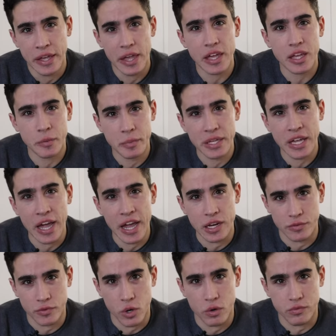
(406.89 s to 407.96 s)
it can be kind
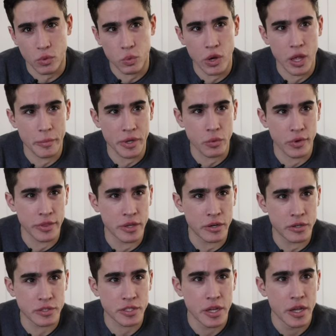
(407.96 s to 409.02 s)
of overwhelming when
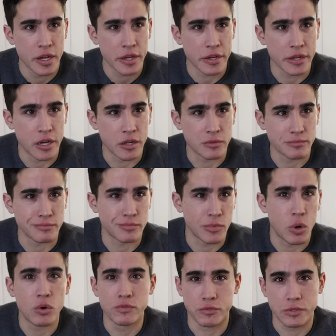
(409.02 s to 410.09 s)
there's, you know,
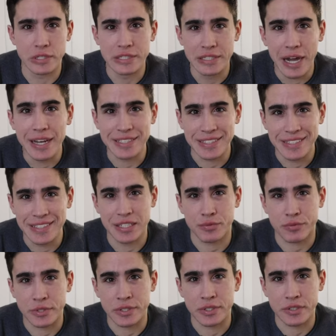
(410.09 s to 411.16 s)
over a dozen
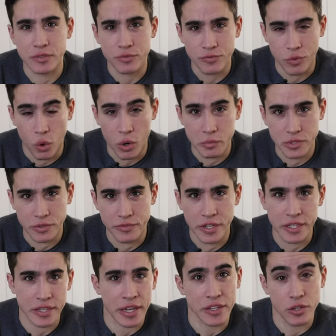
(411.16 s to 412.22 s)
different forms of
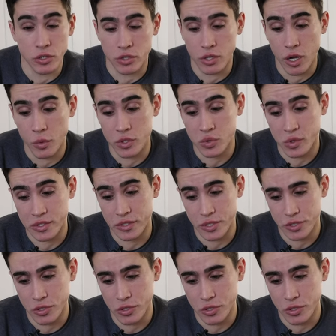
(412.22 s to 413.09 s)
it that you don't know which ones to